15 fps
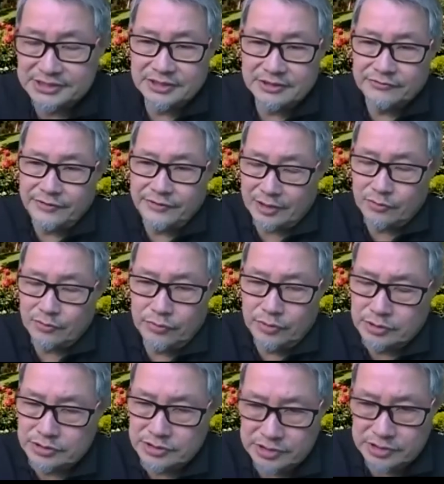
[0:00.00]
In fact,
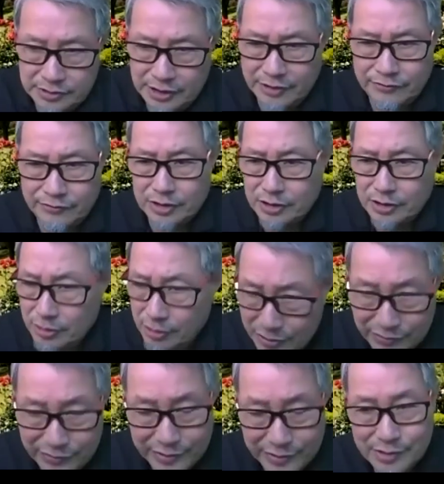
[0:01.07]
we still have a
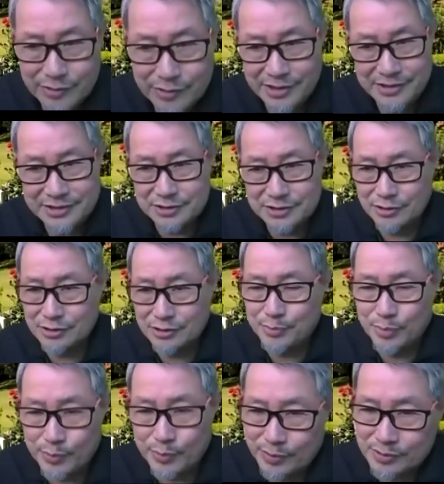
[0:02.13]
lot of inquiries, a lot of
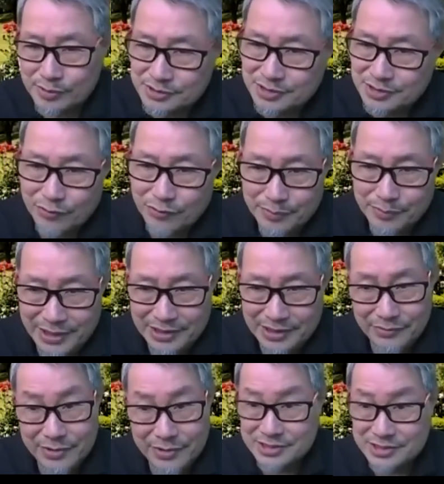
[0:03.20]
proposals that we mm-hmm. made
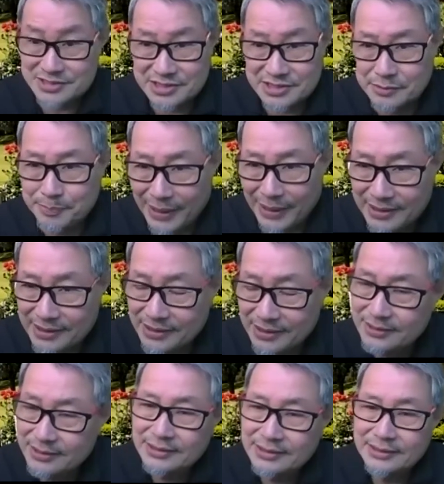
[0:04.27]
mm still pending.